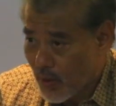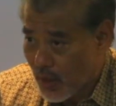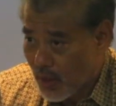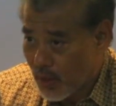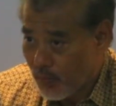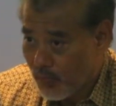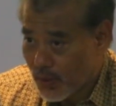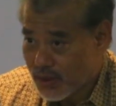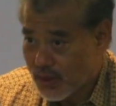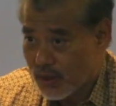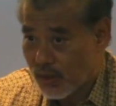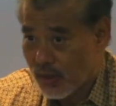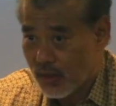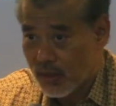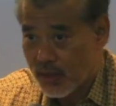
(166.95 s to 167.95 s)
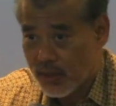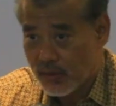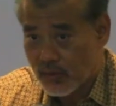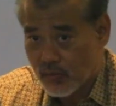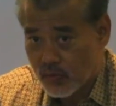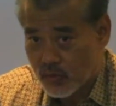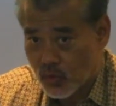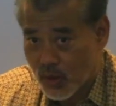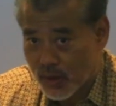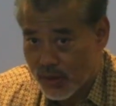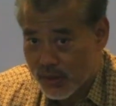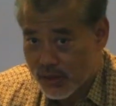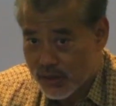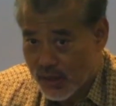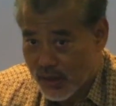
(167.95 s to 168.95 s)
and particularly to
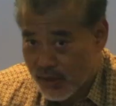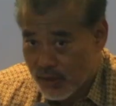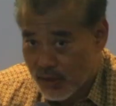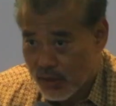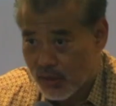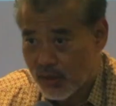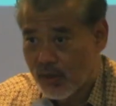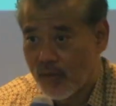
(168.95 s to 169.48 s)
understand